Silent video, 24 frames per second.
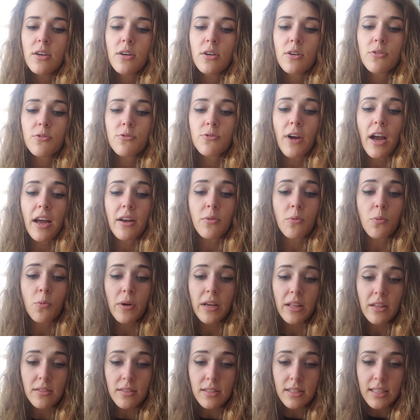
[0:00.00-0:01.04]
Fred
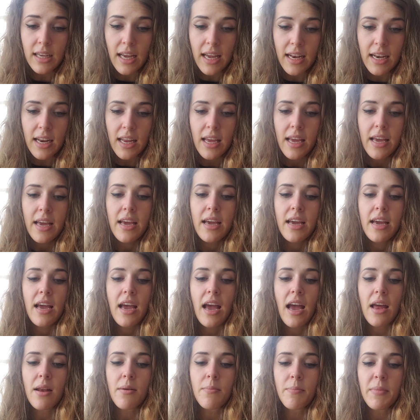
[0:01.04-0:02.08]
Wilson
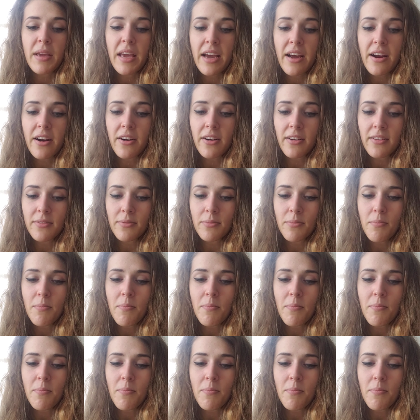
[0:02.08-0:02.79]
and Mirle